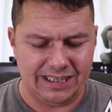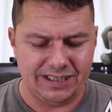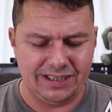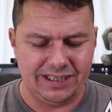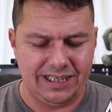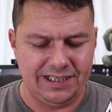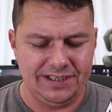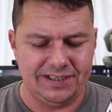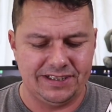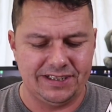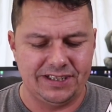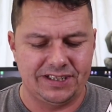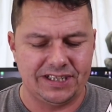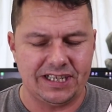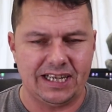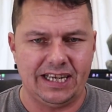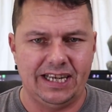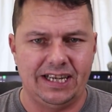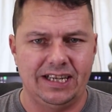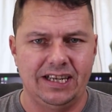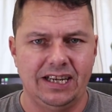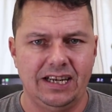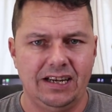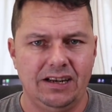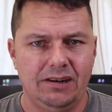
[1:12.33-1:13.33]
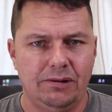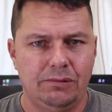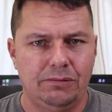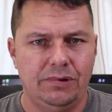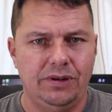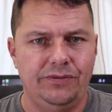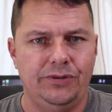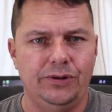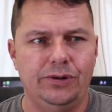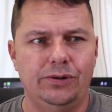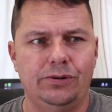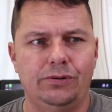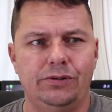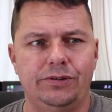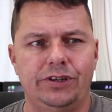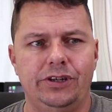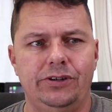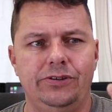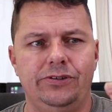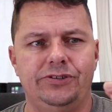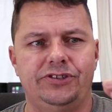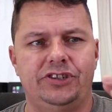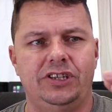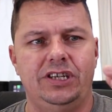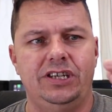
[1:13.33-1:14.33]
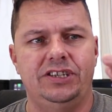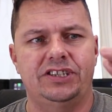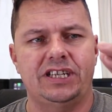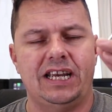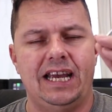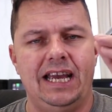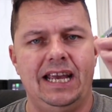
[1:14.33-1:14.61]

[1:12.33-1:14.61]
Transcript: At the end of the day, we've all used these